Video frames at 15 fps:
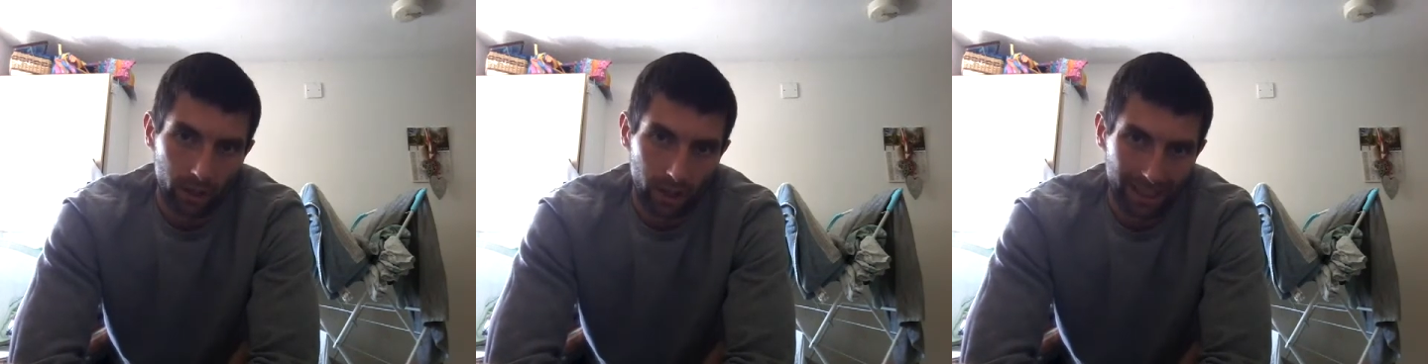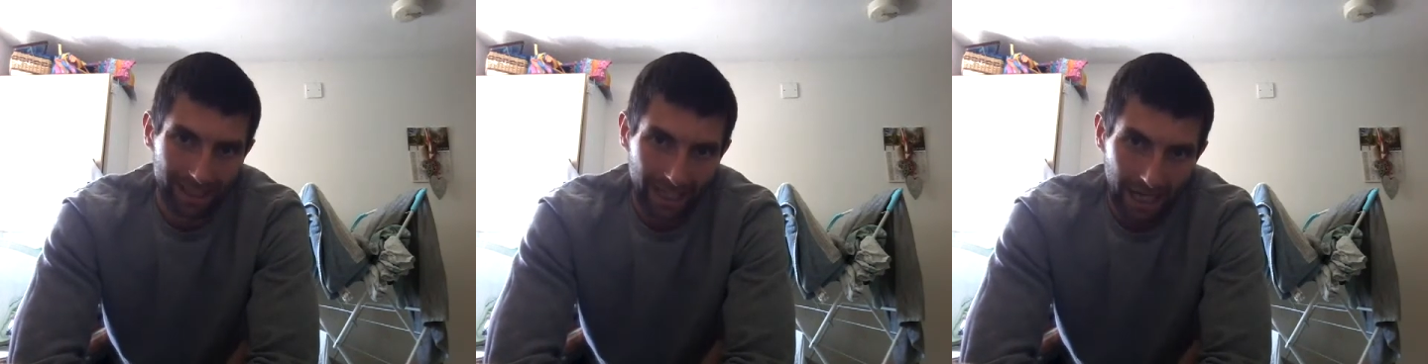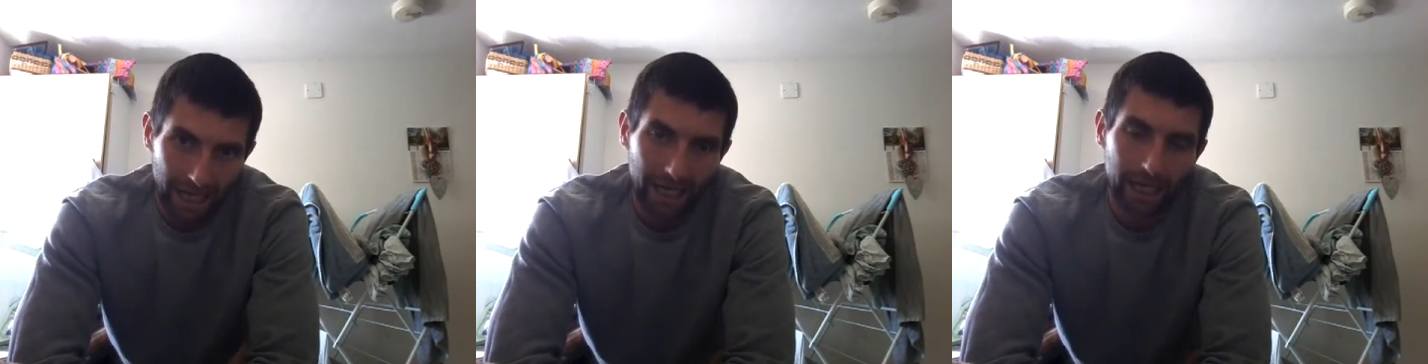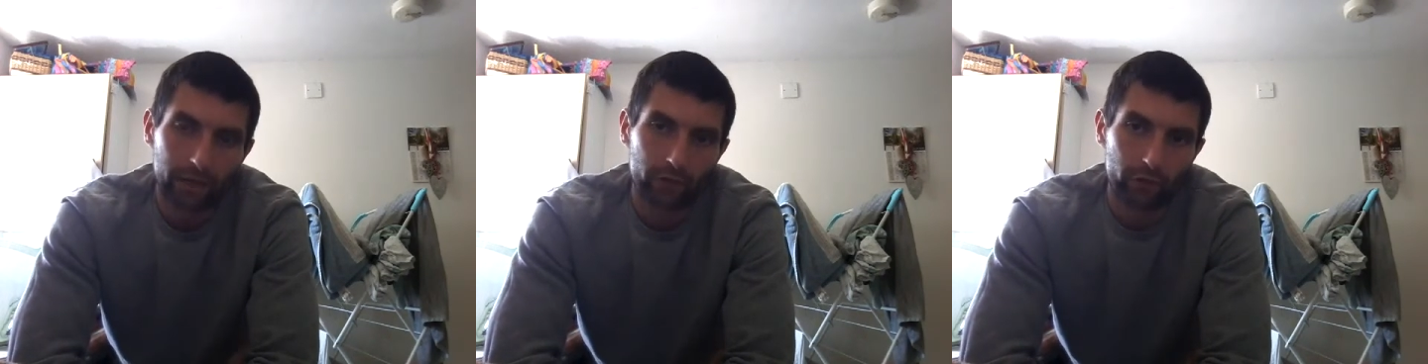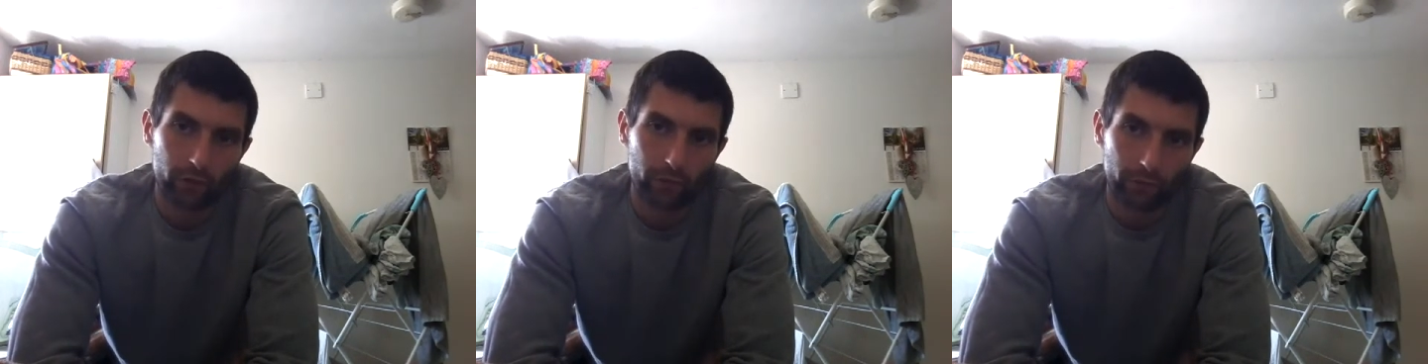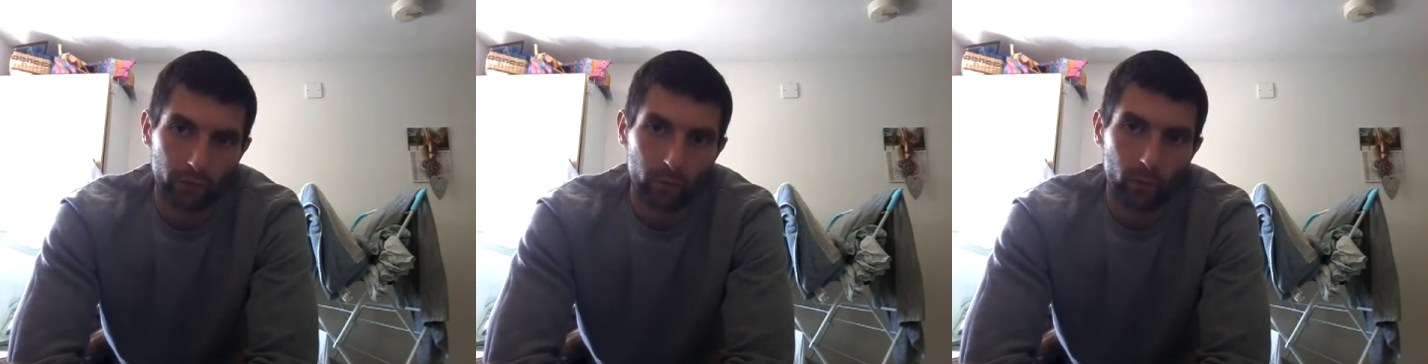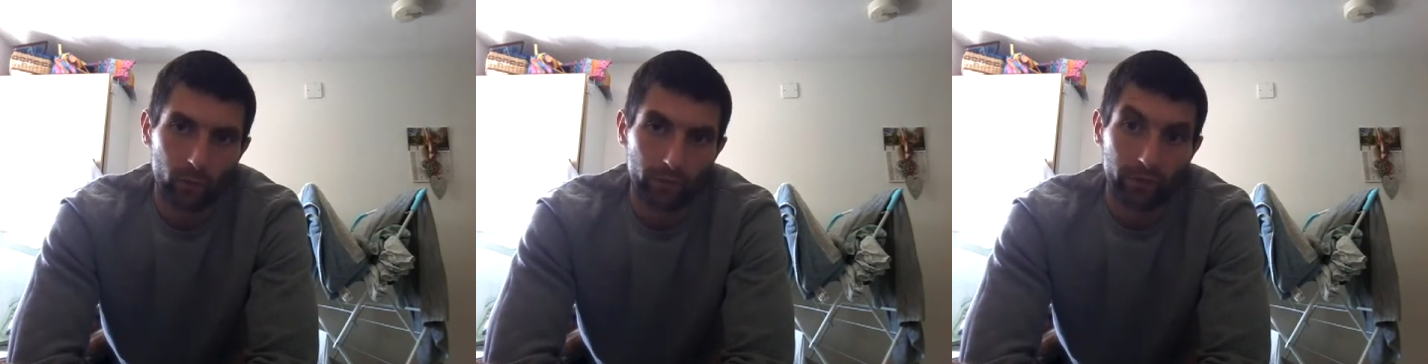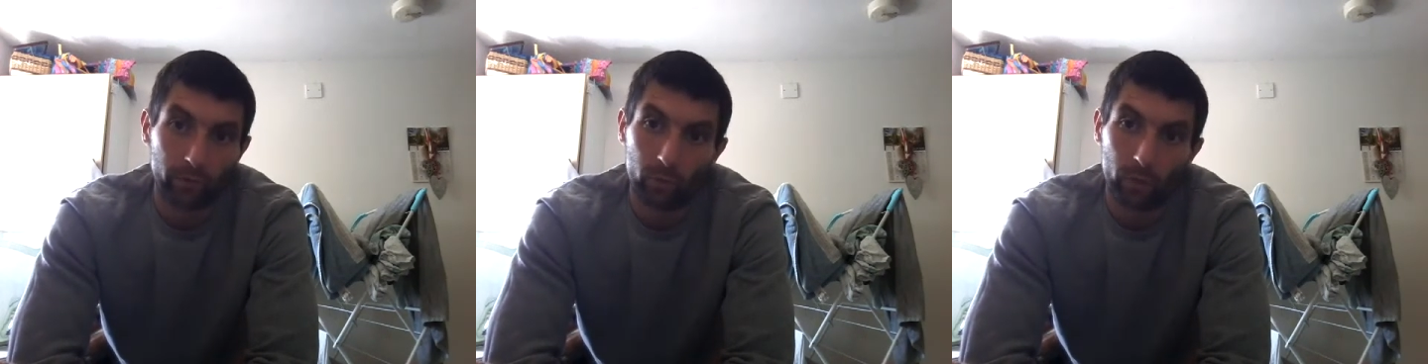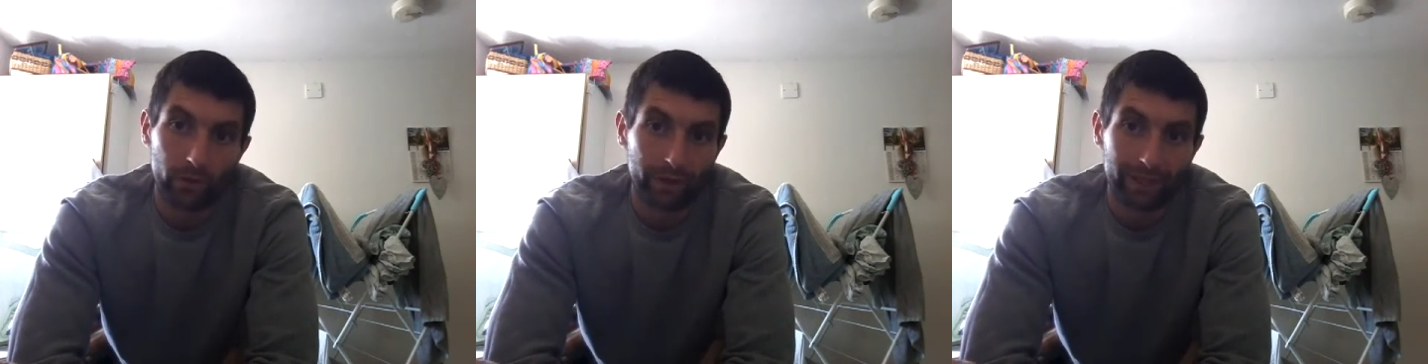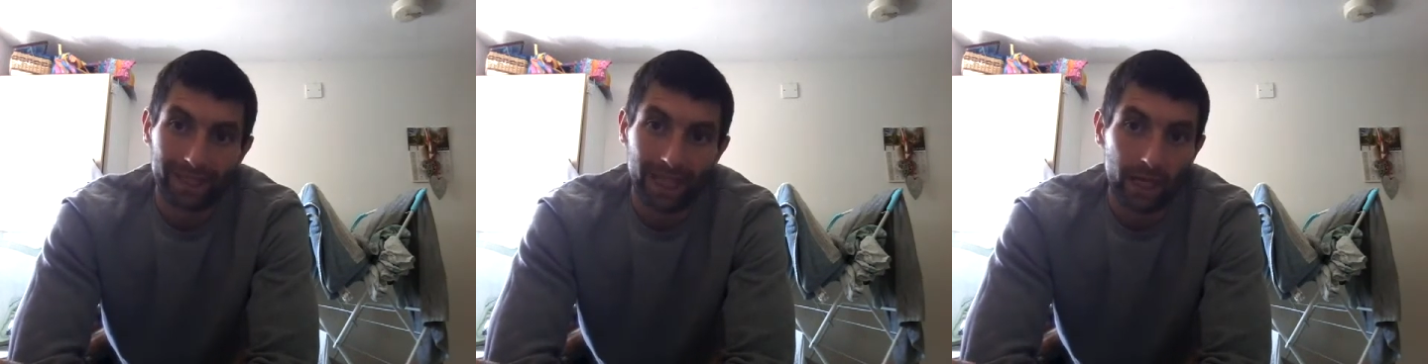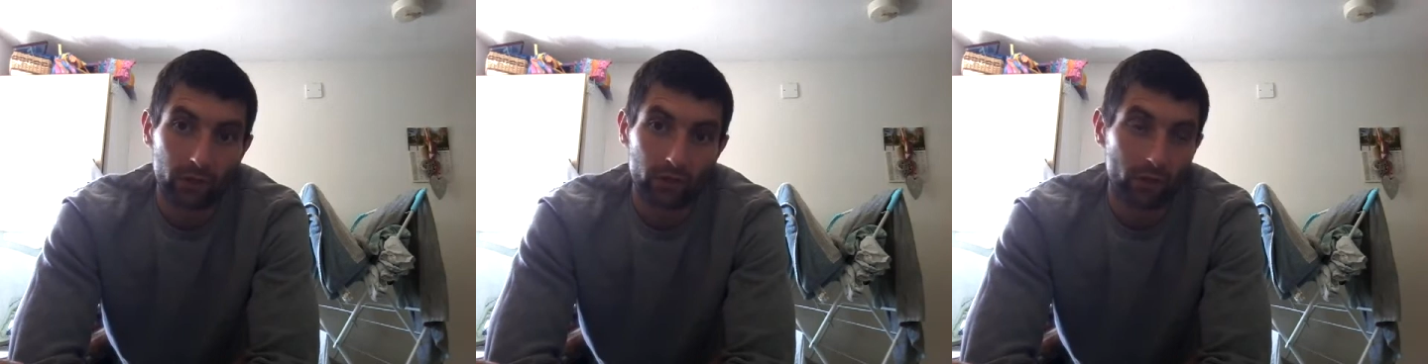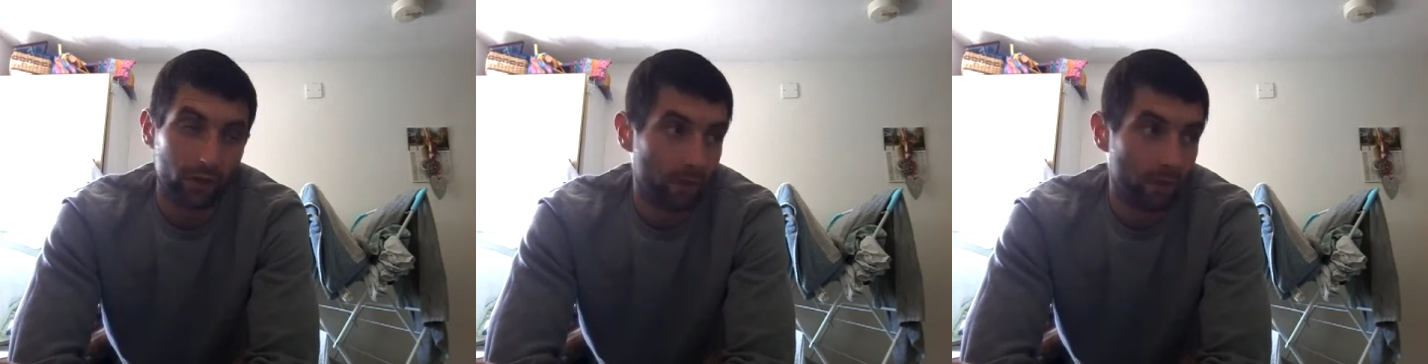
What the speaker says: and that attitude towards him, we're in danger